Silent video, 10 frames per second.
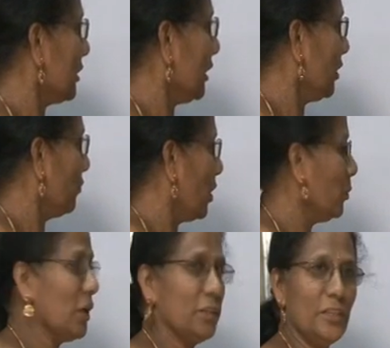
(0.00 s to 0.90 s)
like a
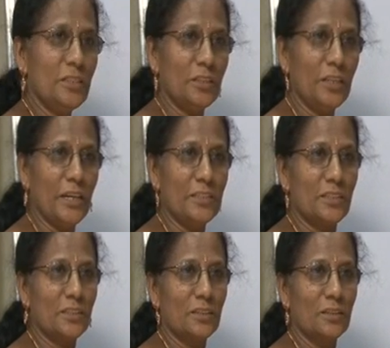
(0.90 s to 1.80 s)
formula these 3
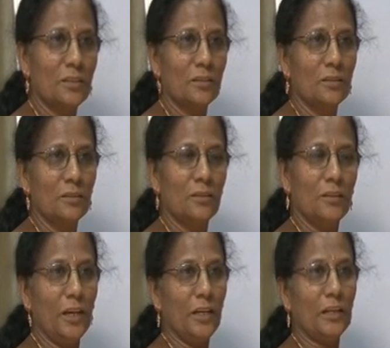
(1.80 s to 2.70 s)
cases,
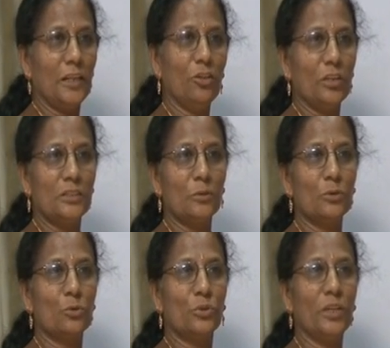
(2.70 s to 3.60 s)
directly you can
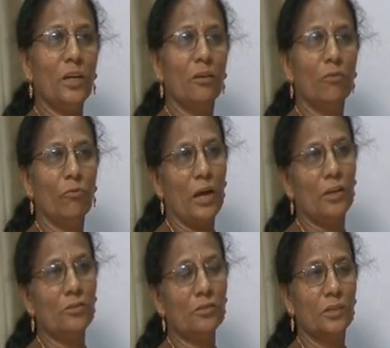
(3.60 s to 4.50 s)
substitute the
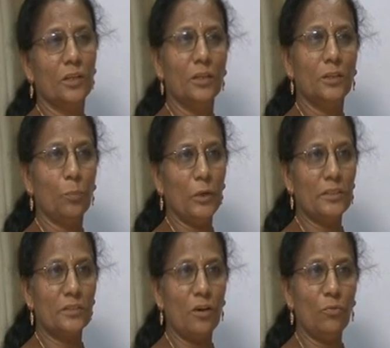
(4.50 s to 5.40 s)
values in the
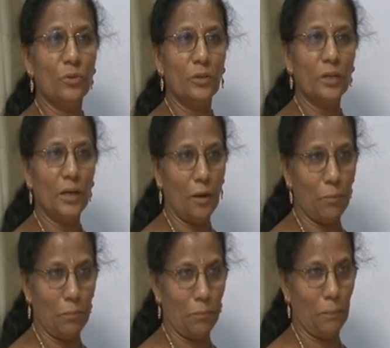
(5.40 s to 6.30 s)
place of
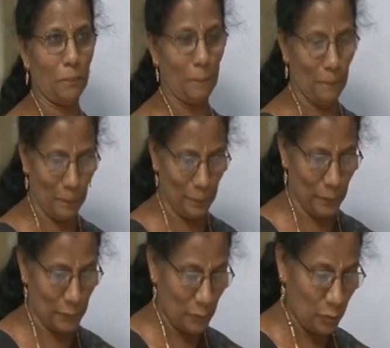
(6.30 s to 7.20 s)
m.
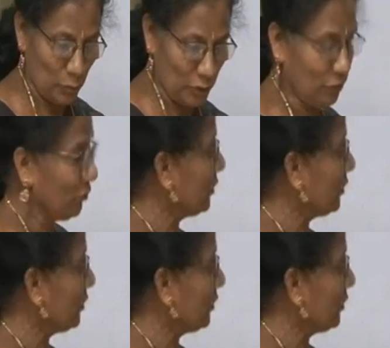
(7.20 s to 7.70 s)
Okay, we will